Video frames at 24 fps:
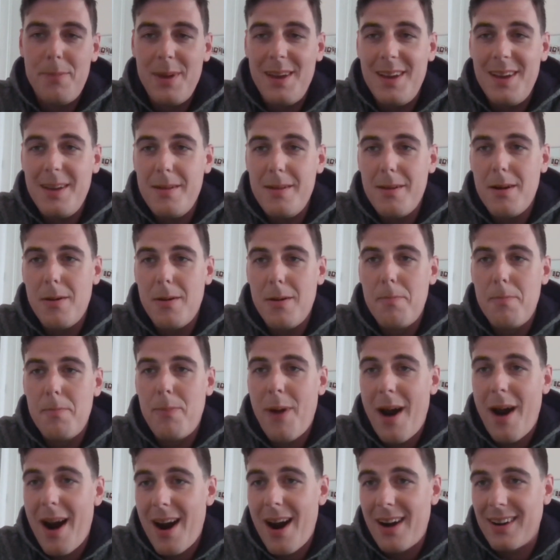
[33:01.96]
be a
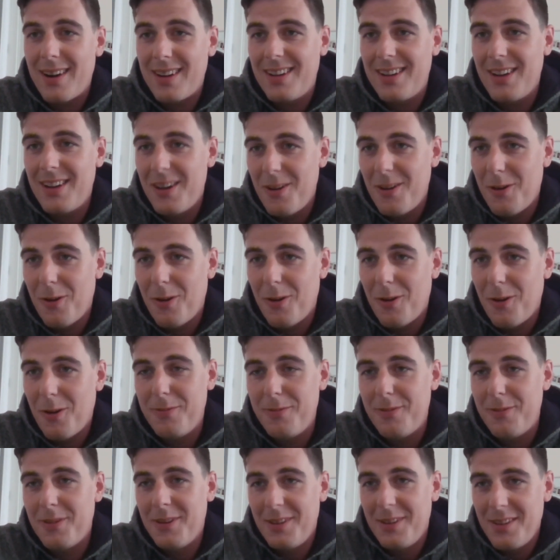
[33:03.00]
part
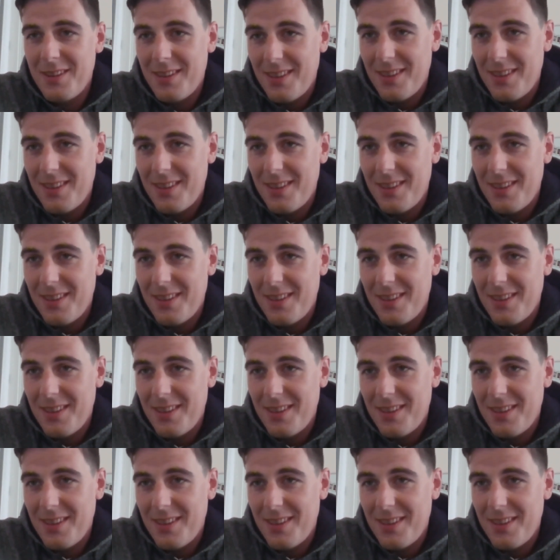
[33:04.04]
of